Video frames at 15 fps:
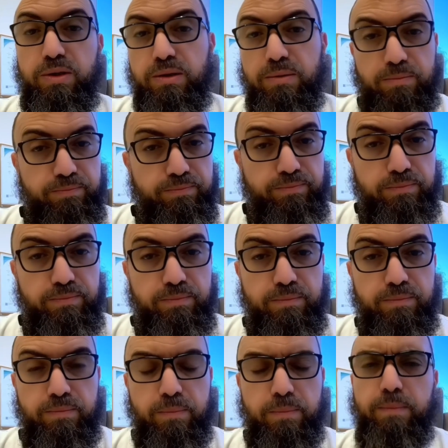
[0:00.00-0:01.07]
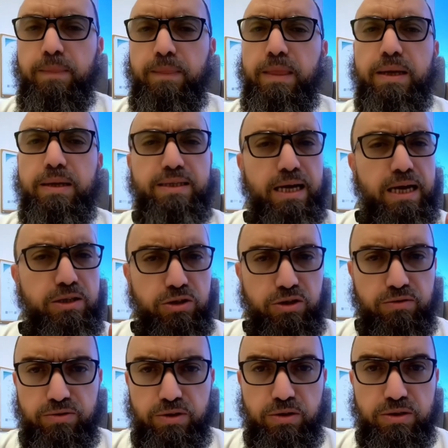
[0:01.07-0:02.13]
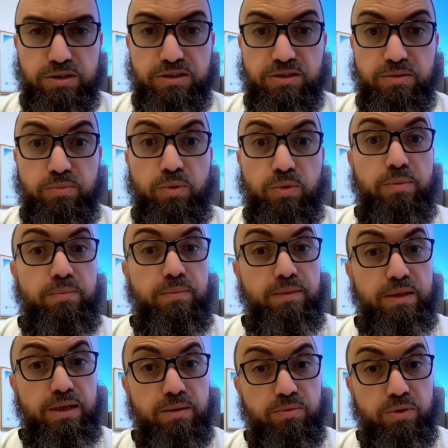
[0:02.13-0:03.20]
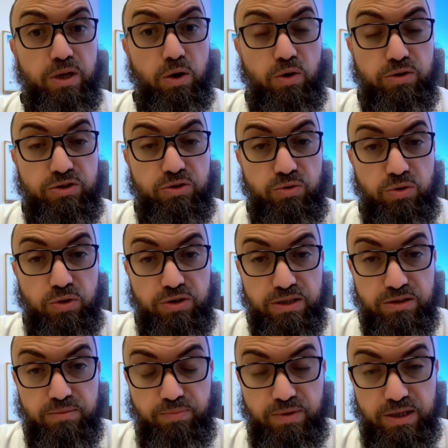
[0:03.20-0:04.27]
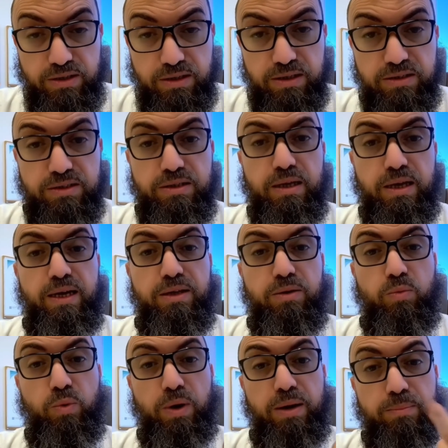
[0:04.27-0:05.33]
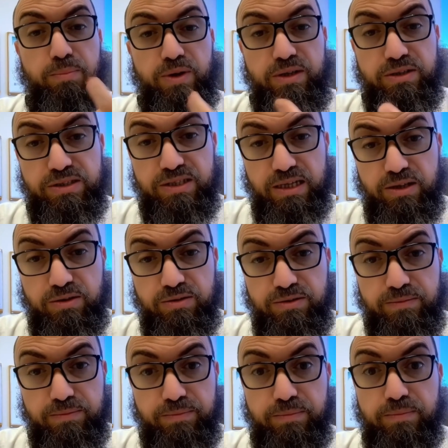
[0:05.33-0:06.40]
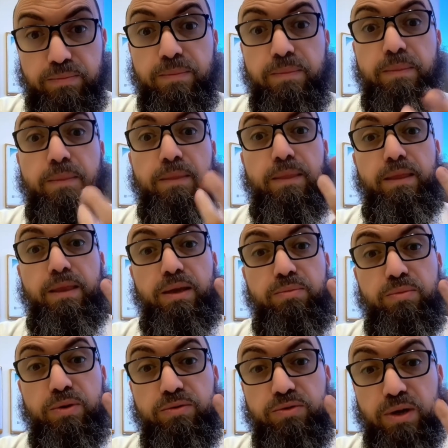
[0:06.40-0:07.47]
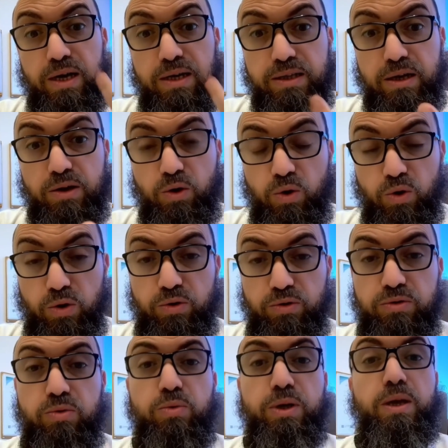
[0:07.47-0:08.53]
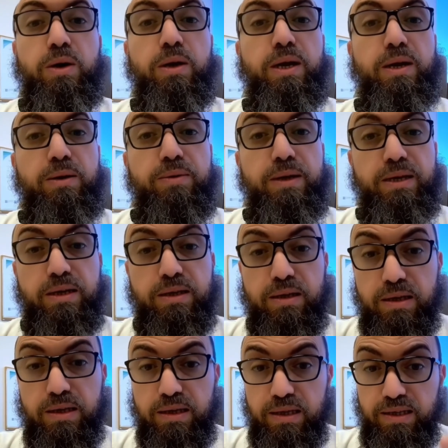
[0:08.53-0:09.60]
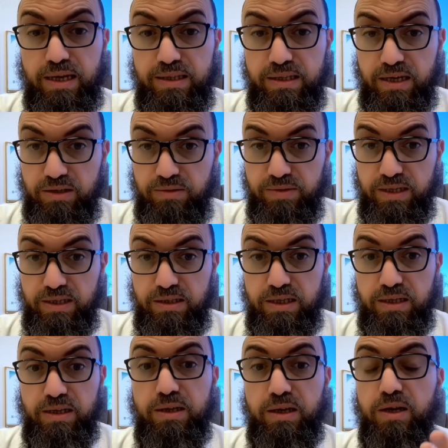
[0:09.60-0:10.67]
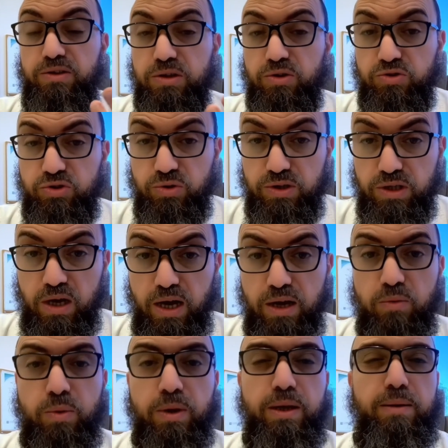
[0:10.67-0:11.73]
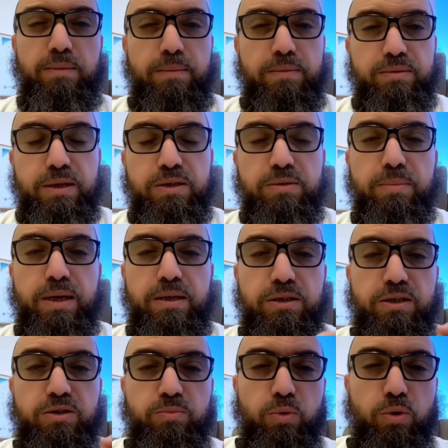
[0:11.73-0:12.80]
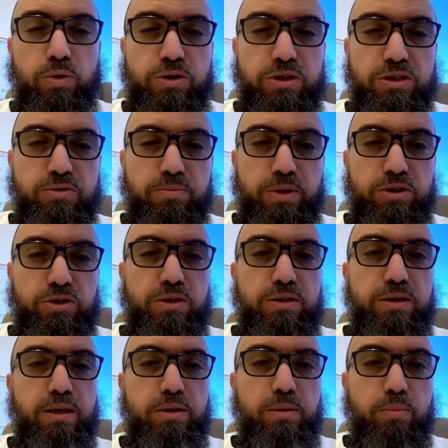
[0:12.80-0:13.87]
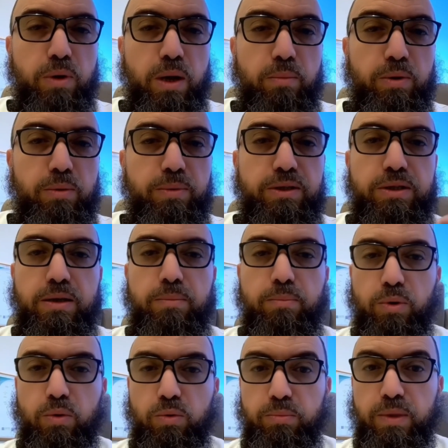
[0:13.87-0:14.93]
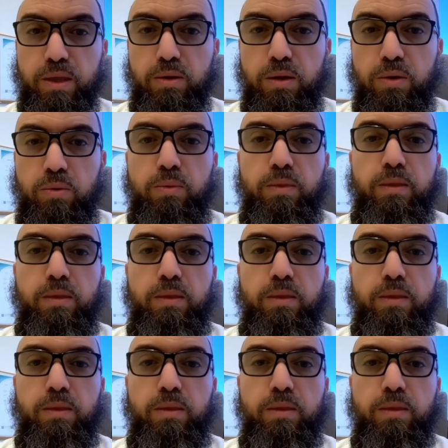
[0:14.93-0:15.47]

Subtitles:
them? It's actually very simple. If we also look at the platelets and the white blood cells, if we find that all three are elevated, and elevated in an unusually high way, this makes us more suspicious that the problem is in the bone marrow,